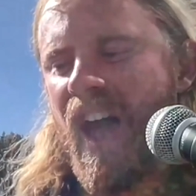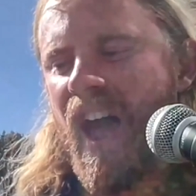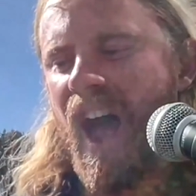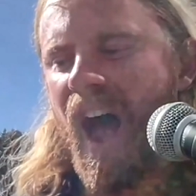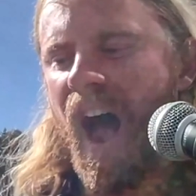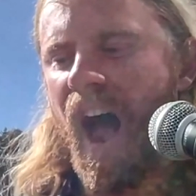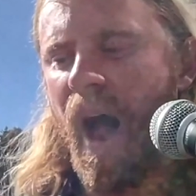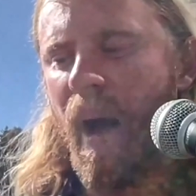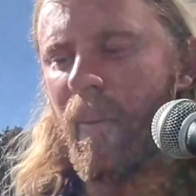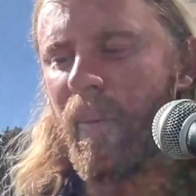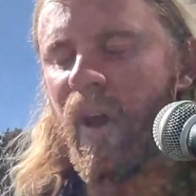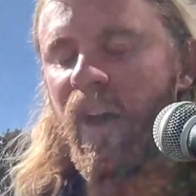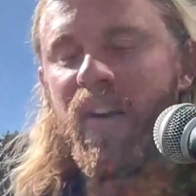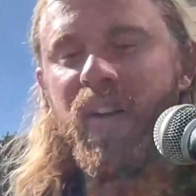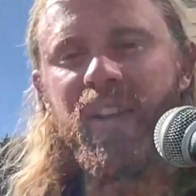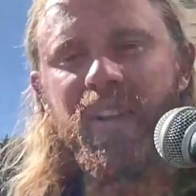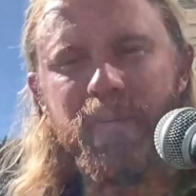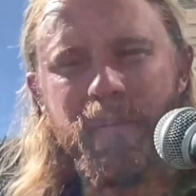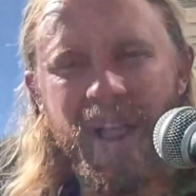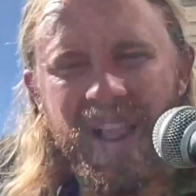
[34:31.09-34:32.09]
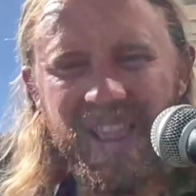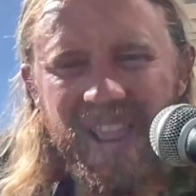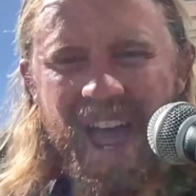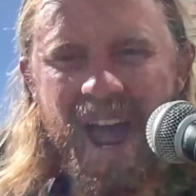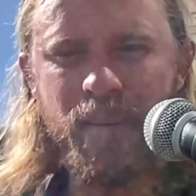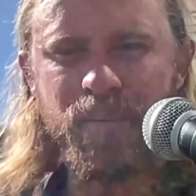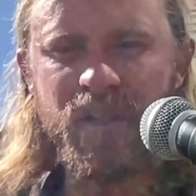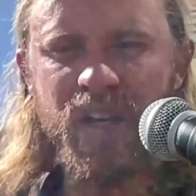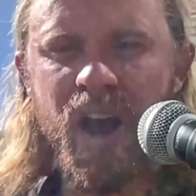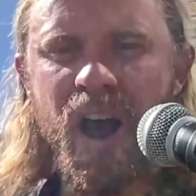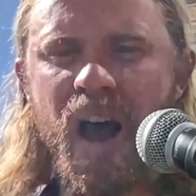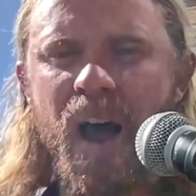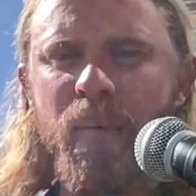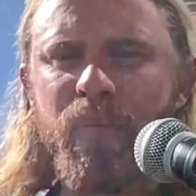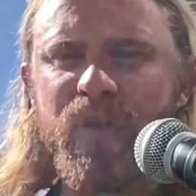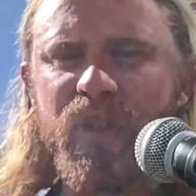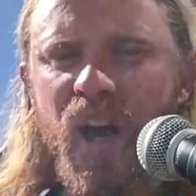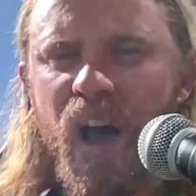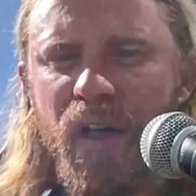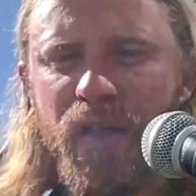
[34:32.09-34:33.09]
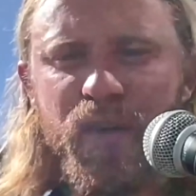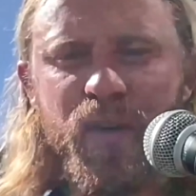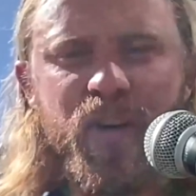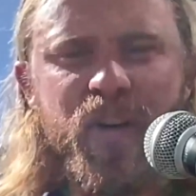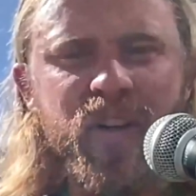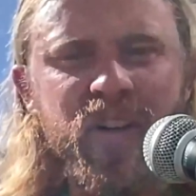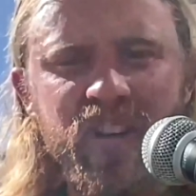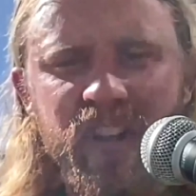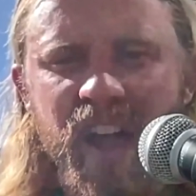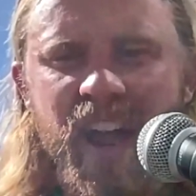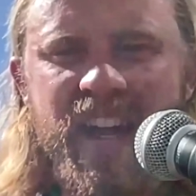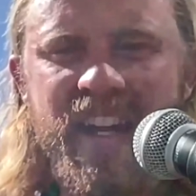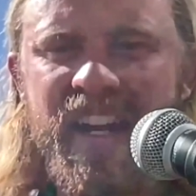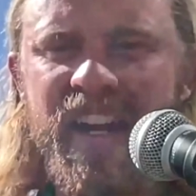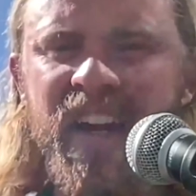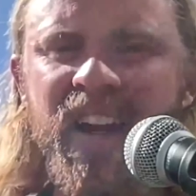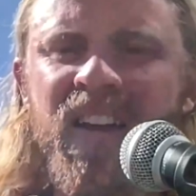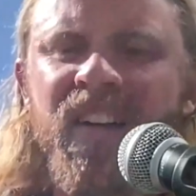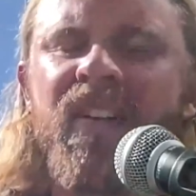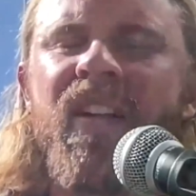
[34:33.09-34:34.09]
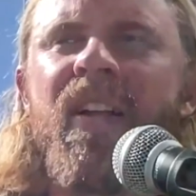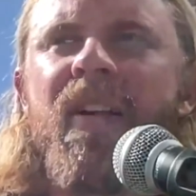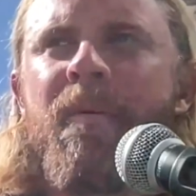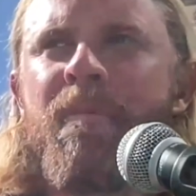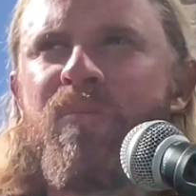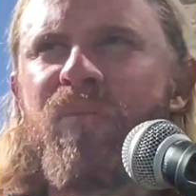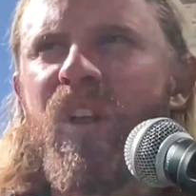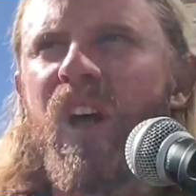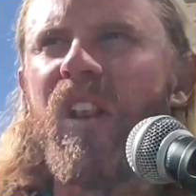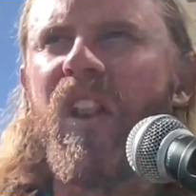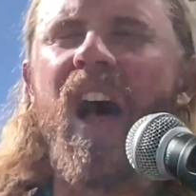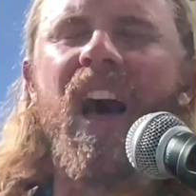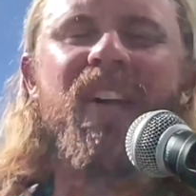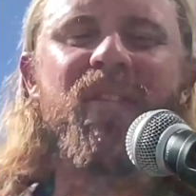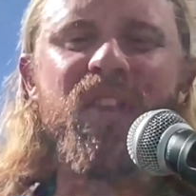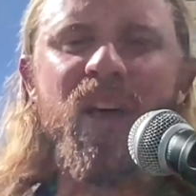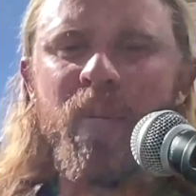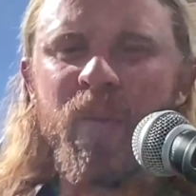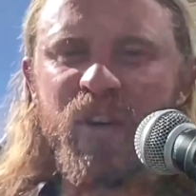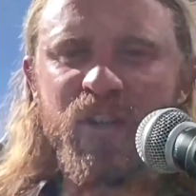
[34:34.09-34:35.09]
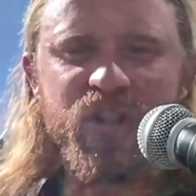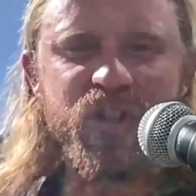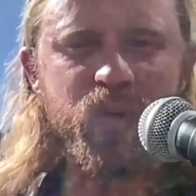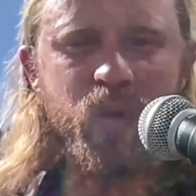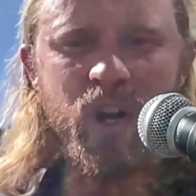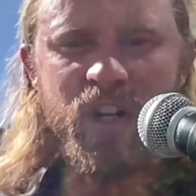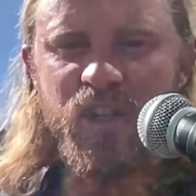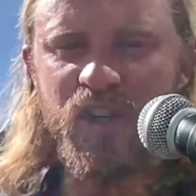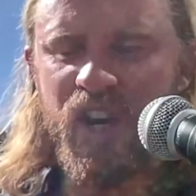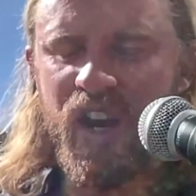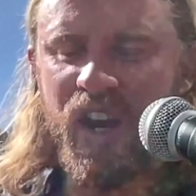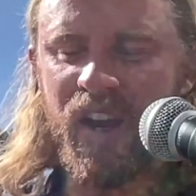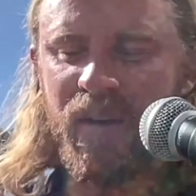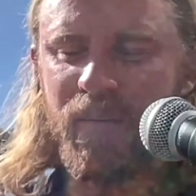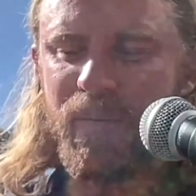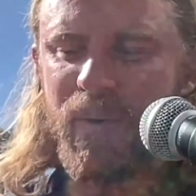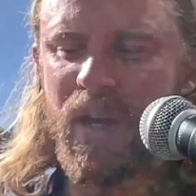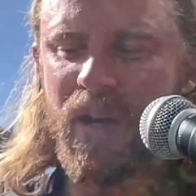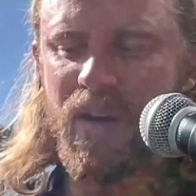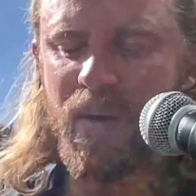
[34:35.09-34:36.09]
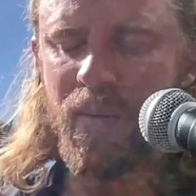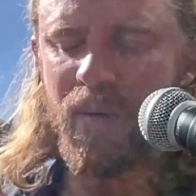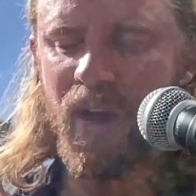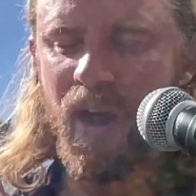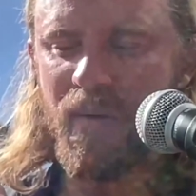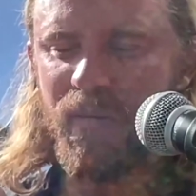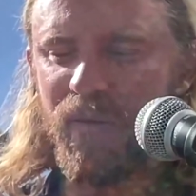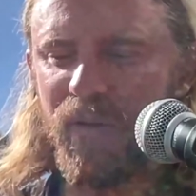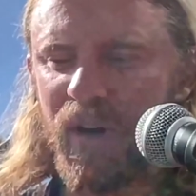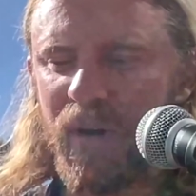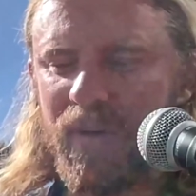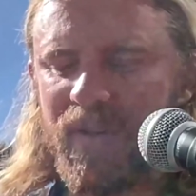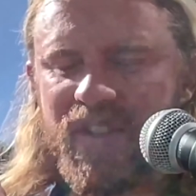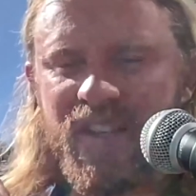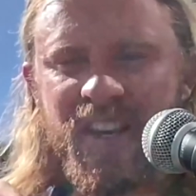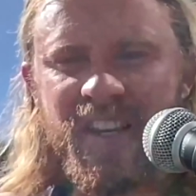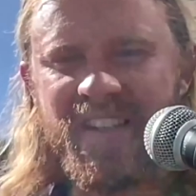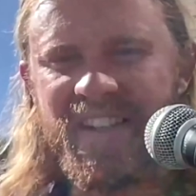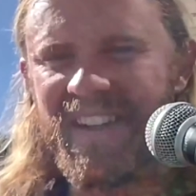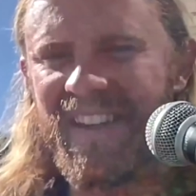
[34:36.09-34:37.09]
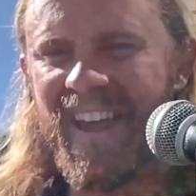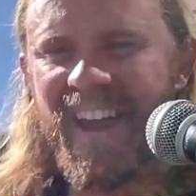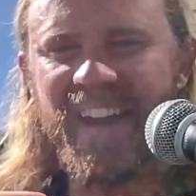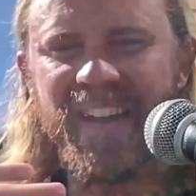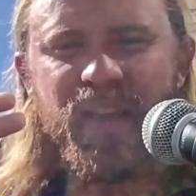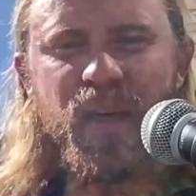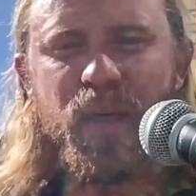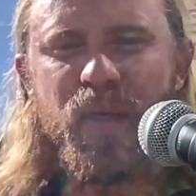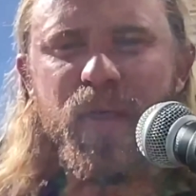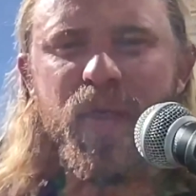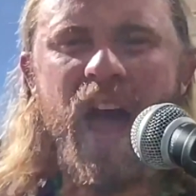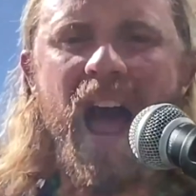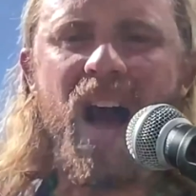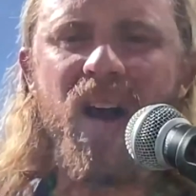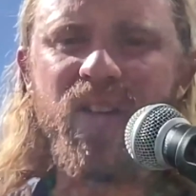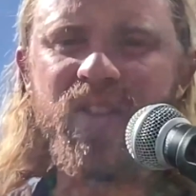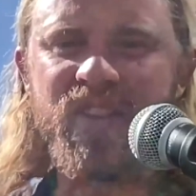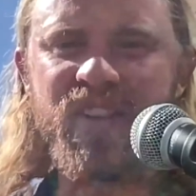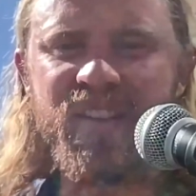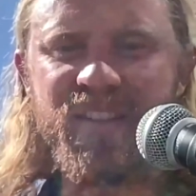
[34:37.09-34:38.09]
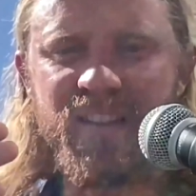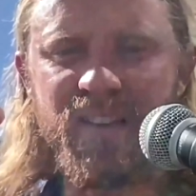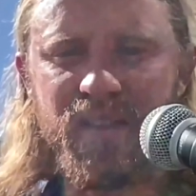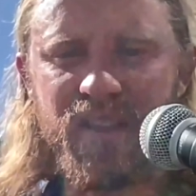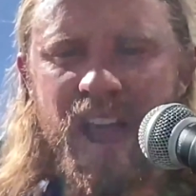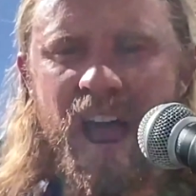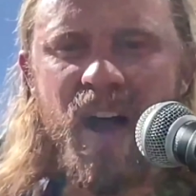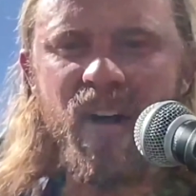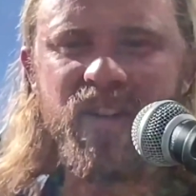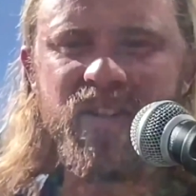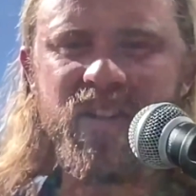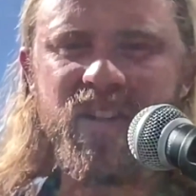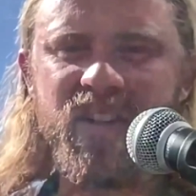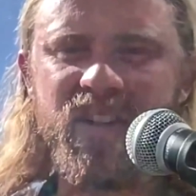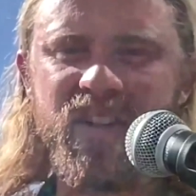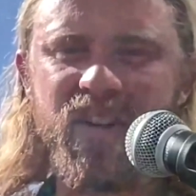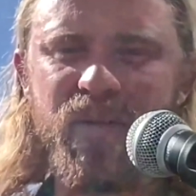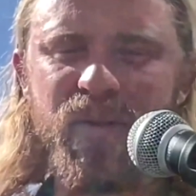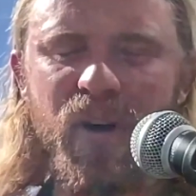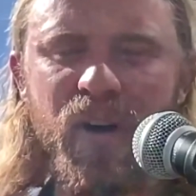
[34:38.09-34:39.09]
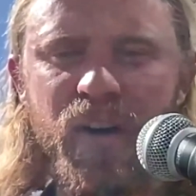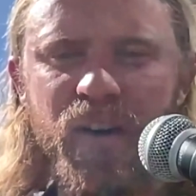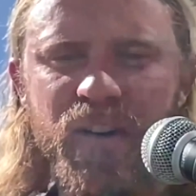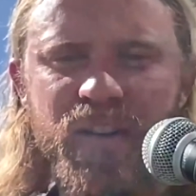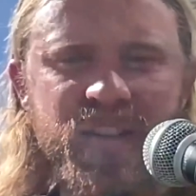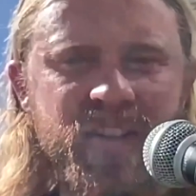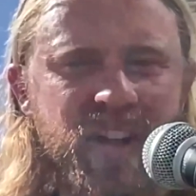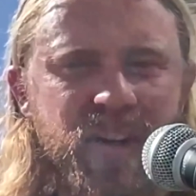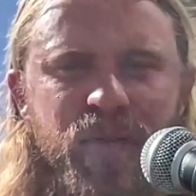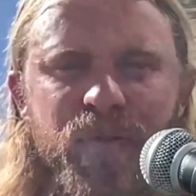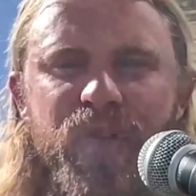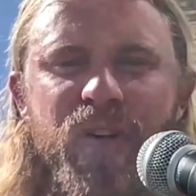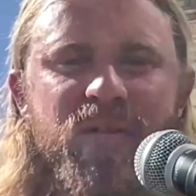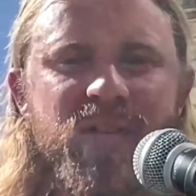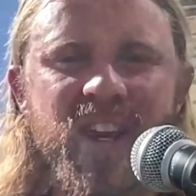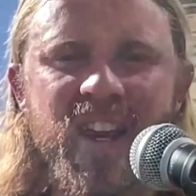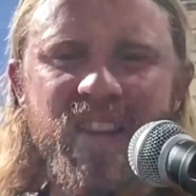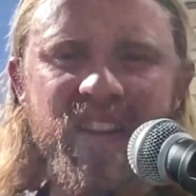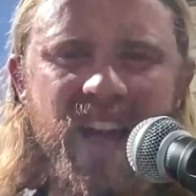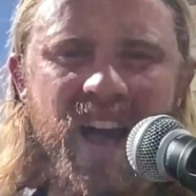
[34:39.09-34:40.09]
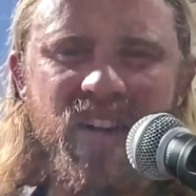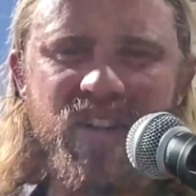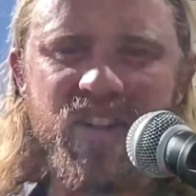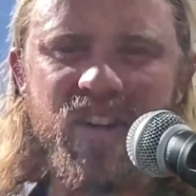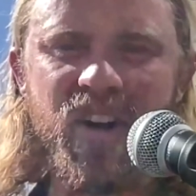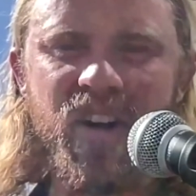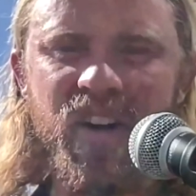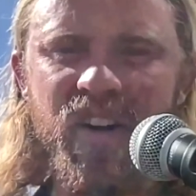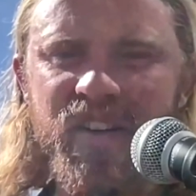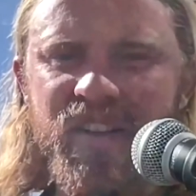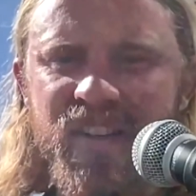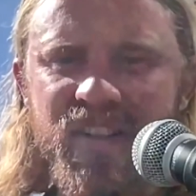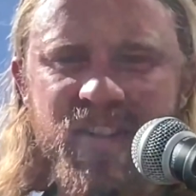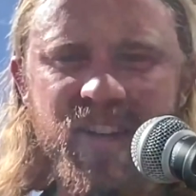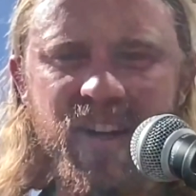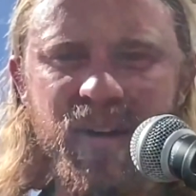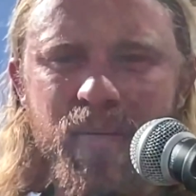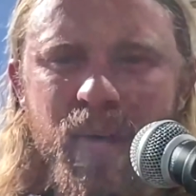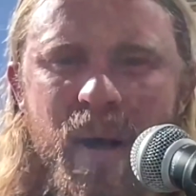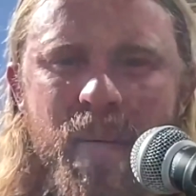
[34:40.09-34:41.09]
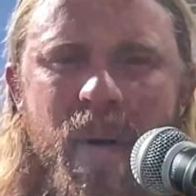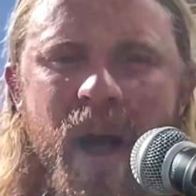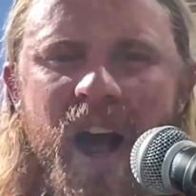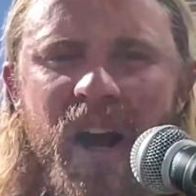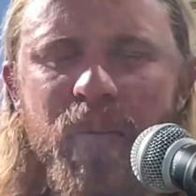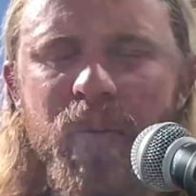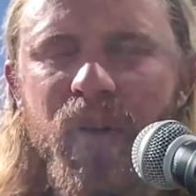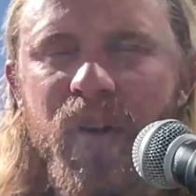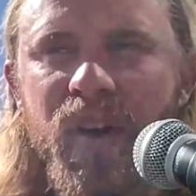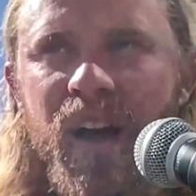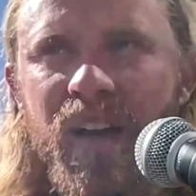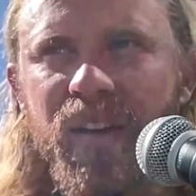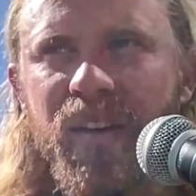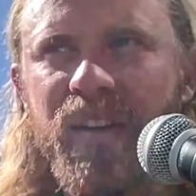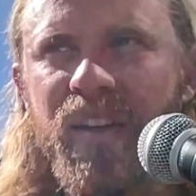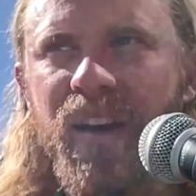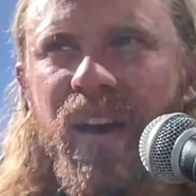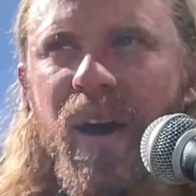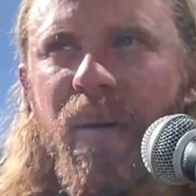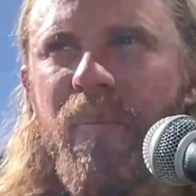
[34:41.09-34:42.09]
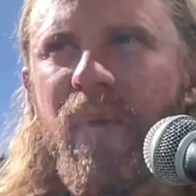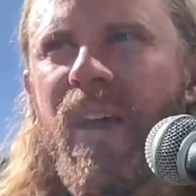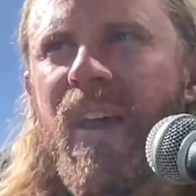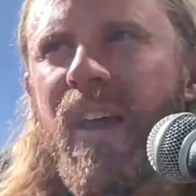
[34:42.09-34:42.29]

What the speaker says: Laptops, other lighting, a lot of them are switching PWM frequencies in like the thousands and thousands of hertz, like 15,000 hertz is like my MacBook. I looked it up.